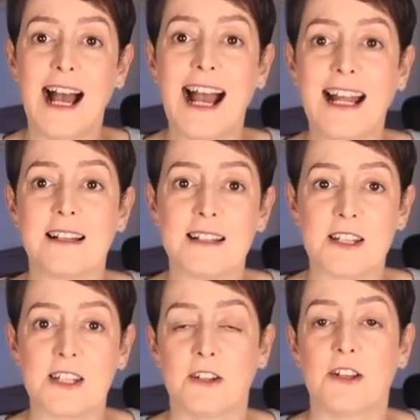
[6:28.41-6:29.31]
and
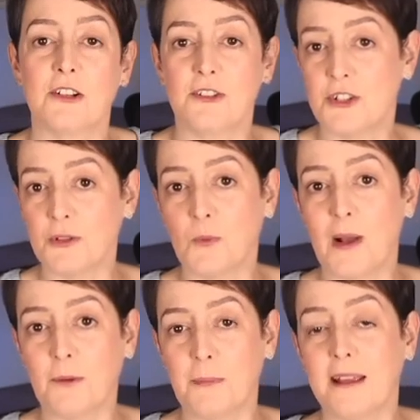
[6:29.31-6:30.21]
psychological
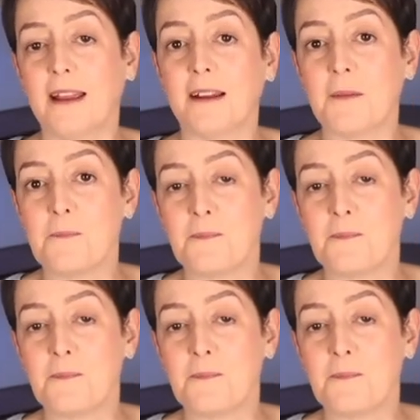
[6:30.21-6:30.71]
well-being.